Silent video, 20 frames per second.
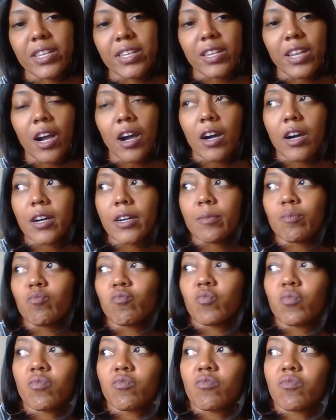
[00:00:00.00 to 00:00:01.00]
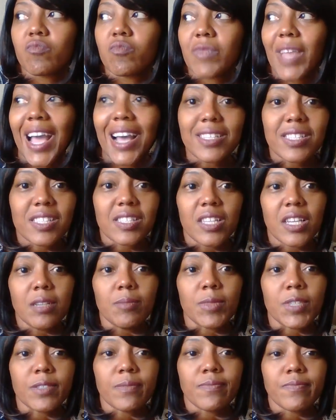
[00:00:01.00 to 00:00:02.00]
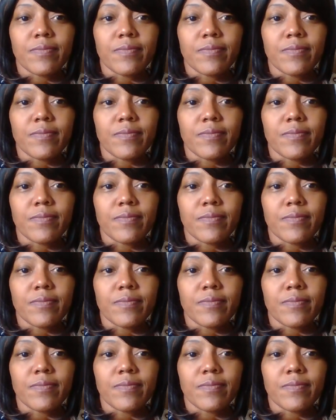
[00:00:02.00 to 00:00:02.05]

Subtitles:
I steam it.